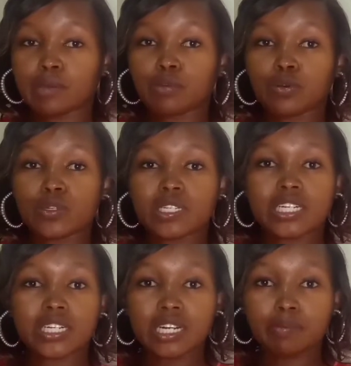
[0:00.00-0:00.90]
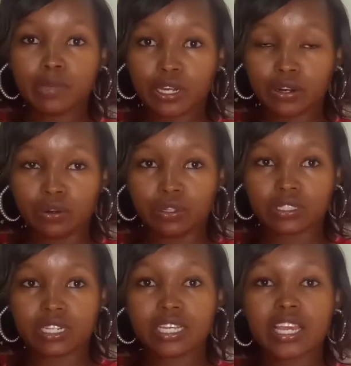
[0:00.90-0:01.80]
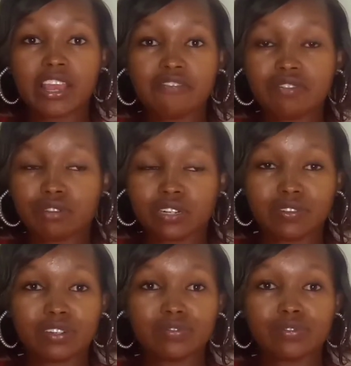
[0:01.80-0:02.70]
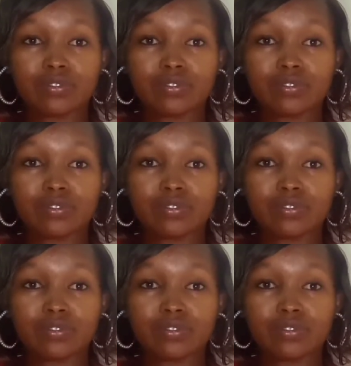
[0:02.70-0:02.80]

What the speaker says: because they really make noise. Like, everyone, even if